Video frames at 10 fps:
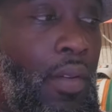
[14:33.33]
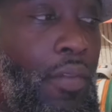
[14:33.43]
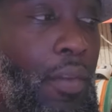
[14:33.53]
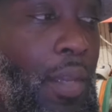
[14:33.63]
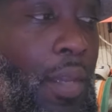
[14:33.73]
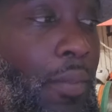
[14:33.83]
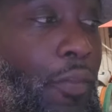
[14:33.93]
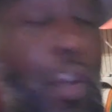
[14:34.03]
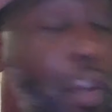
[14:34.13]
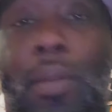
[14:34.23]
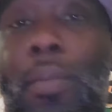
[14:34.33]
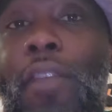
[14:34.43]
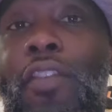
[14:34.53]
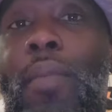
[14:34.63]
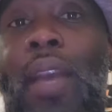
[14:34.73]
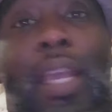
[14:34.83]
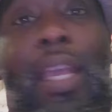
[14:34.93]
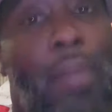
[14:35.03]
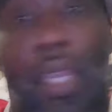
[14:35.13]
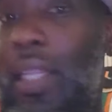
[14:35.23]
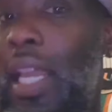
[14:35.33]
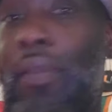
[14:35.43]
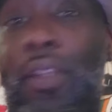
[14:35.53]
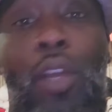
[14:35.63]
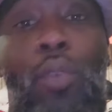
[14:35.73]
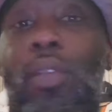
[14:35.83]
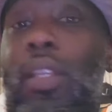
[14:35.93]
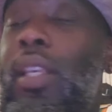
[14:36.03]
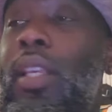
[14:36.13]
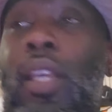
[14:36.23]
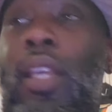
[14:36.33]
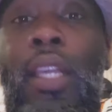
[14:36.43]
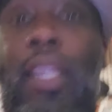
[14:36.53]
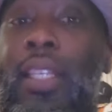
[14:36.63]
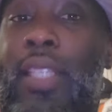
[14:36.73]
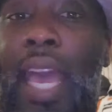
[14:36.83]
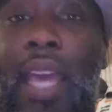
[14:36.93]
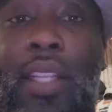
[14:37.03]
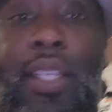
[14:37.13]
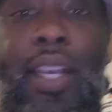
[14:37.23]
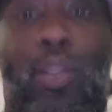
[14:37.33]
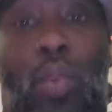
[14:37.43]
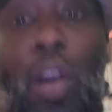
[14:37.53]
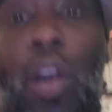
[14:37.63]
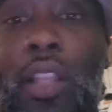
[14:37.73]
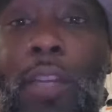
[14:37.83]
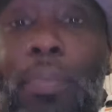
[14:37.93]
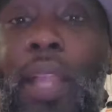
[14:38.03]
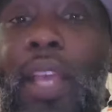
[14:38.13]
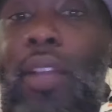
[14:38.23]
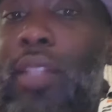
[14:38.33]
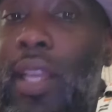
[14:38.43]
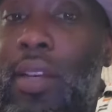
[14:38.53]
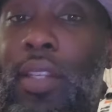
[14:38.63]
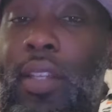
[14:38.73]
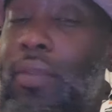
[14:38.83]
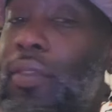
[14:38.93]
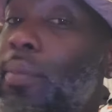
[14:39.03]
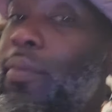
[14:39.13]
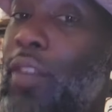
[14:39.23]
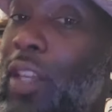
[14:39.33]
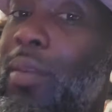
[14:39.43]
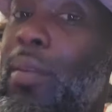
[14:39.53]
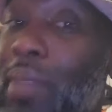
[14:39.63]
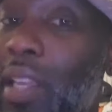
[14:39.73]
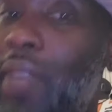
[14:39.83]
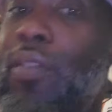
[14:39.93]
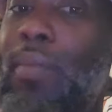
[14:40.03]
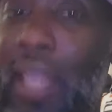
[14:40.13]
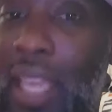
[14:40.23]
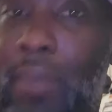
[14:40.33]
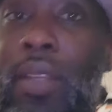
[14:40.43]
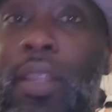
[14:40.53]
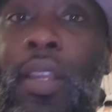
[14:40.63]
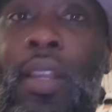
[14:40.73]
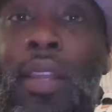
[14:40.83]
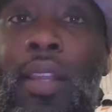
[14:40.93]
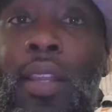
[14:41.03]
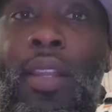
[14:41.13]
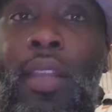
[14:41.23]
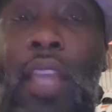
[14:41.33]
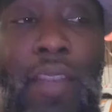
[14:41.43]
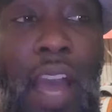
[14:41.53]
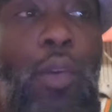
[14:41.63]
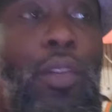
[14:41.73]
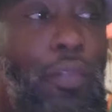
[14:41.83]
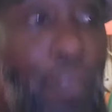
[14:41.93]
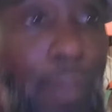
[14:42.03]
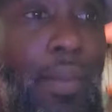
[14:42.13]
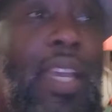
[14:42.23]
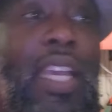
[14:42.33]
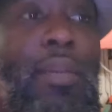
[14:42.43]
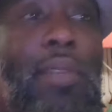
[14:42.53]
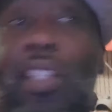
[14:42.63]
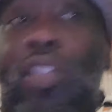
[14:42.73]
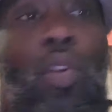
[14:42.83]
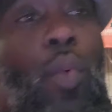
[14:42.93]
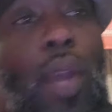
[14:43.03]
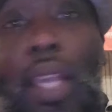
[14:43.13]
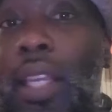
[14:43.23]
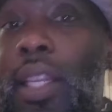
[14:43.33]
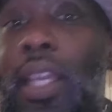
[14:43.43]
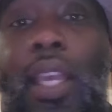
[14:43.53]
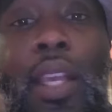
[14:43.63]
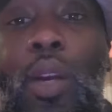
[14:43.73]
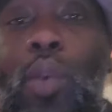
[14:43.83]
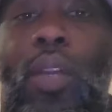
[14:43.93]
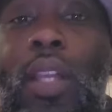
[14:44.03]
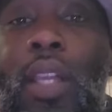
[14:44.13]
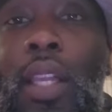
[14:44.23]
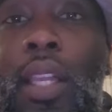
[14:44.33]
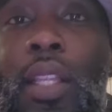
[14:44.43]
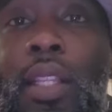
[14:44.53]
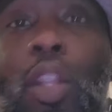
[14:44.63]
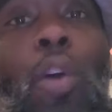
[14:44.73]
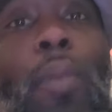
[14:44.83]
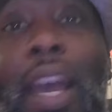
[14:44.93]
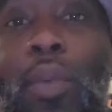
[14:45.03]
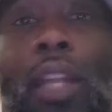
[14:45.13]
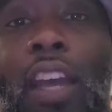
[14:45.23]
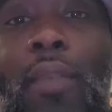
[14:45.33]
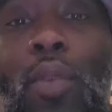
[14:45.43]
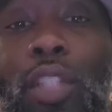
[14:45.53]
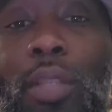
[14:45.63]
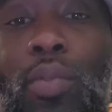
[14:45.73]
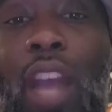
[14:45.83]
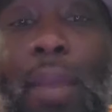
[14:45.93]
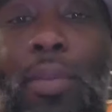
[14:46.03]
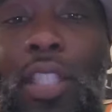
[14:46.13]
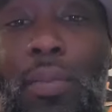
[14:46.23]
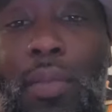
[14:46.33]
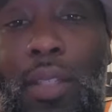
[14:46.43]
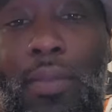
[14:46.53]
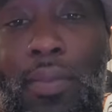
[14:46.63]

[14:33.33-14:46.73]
For him to be from Miami, he definitely don't. He's out of touch with all of the players down there. For him to be from Miami, if I was from Miami, there's no way in the hell nobody would have more subscribers than me.